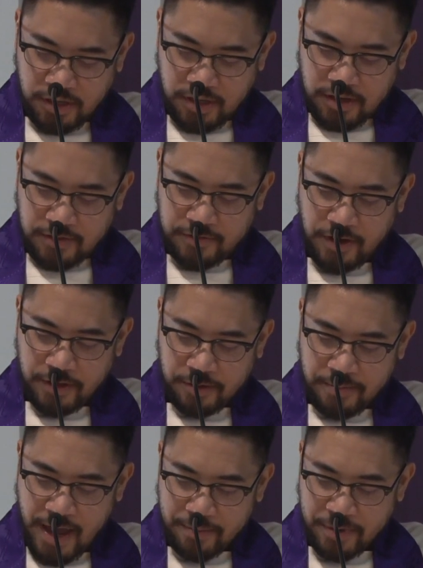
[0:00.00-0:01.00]
Father
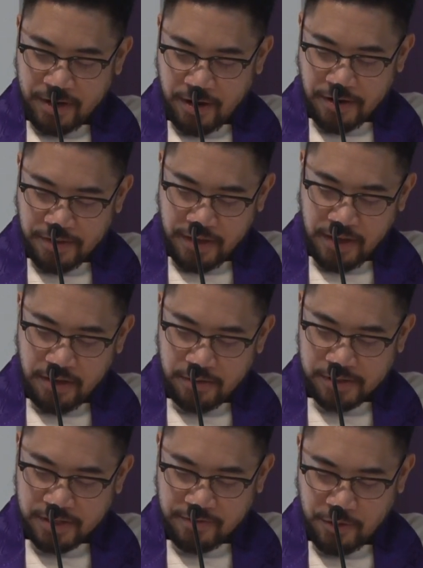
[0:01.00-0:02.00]
Matt McCarthy, who
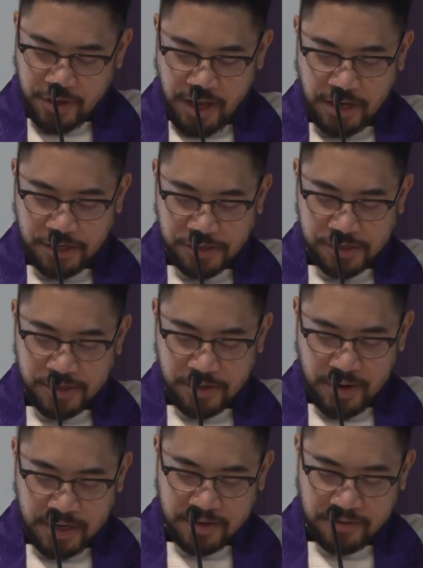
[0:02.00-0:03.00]
is the vocations
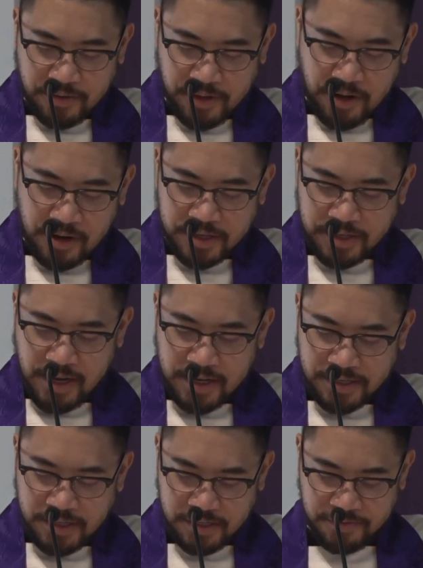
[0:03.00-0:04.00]
director for the
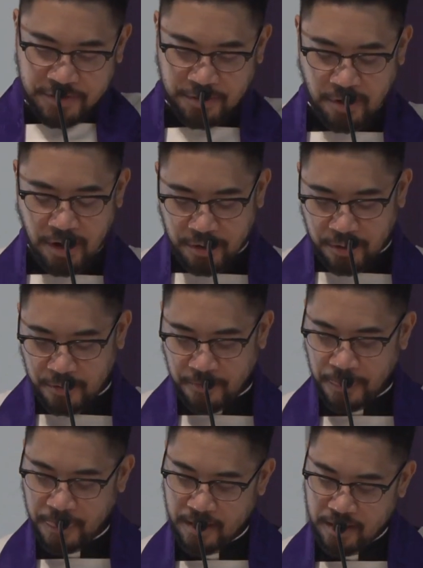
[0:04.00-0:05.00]
Archdiocese of
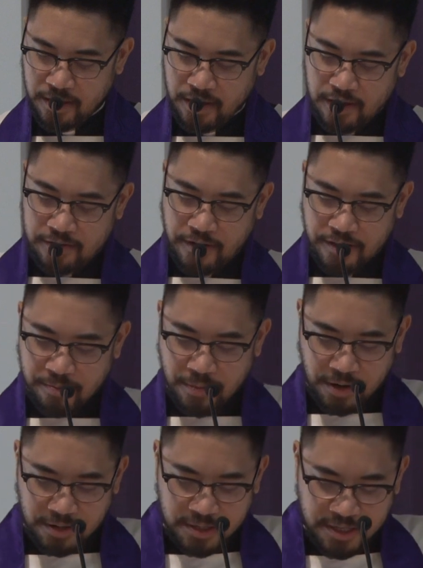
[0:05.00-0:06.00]
Toronto, Father
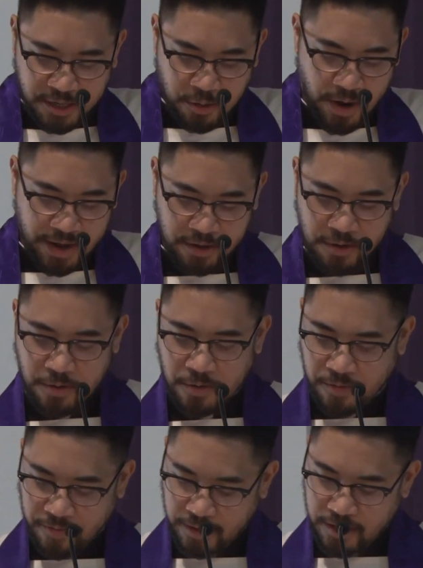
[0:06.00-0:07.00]
Martin
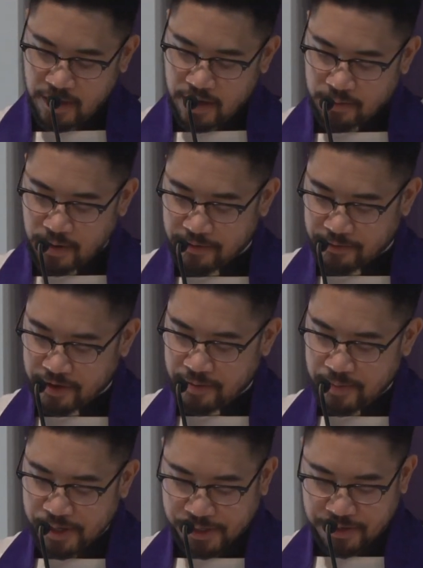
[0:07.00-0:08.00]
DiCuenco,
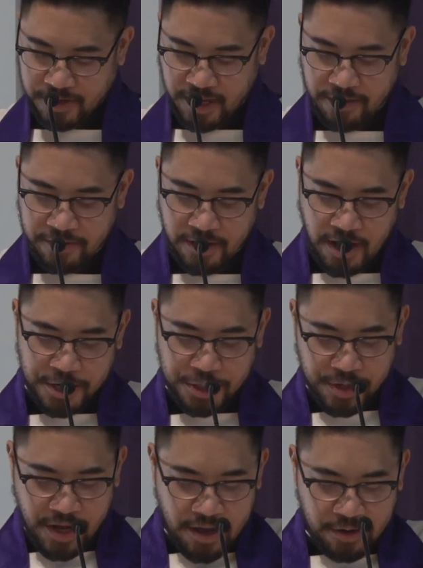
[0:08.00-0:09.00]
Reverend Mr. Kevin
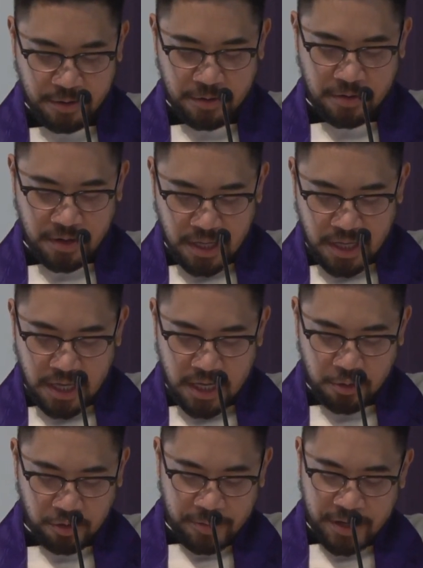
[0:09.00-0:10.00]
Adriano,
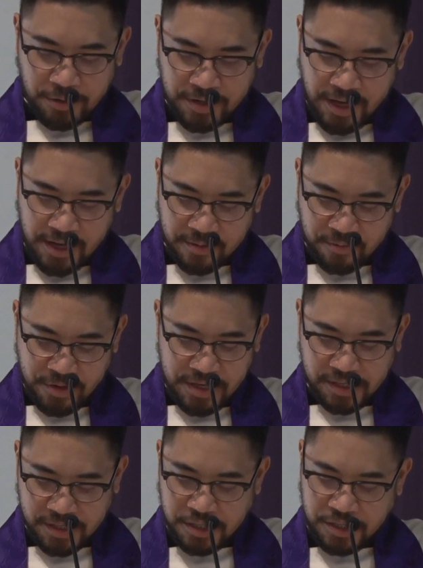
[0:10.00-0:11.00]
who will be ordained a
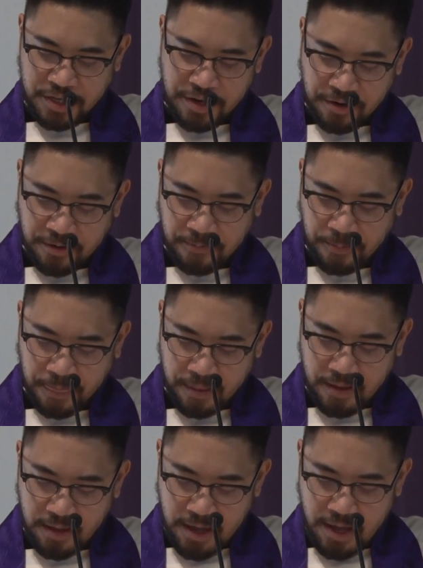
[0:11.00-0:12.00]
priest this year,
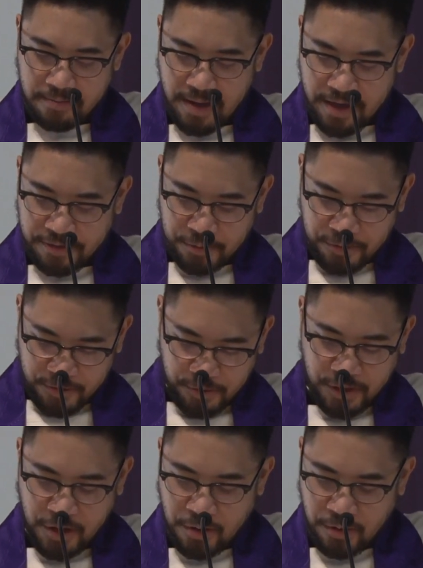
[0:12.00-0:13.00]
and Matthew
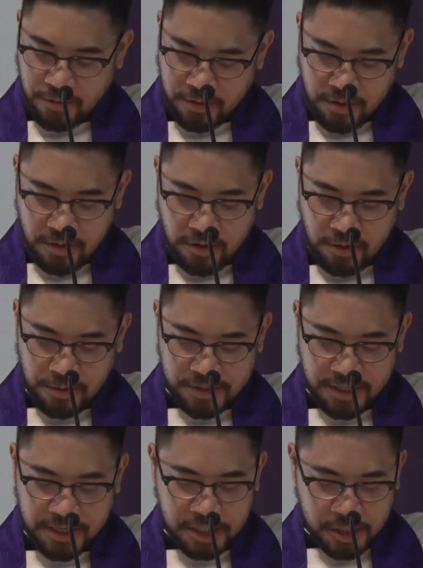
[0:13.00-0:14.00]
Tullio, who
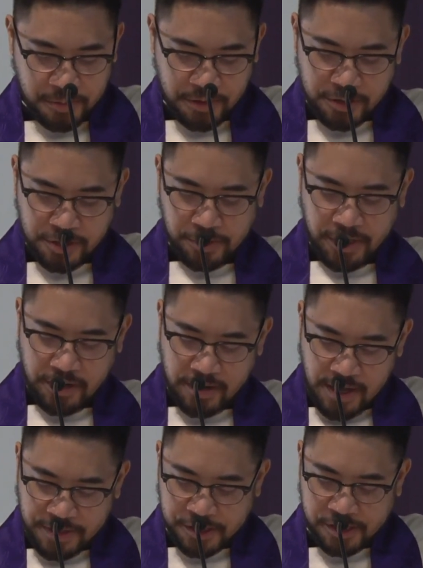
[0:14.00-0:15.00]
is in his spiritual
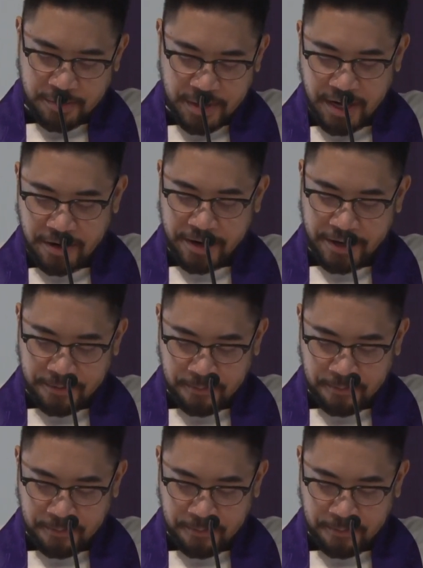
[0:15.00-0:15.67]
year at the seminary.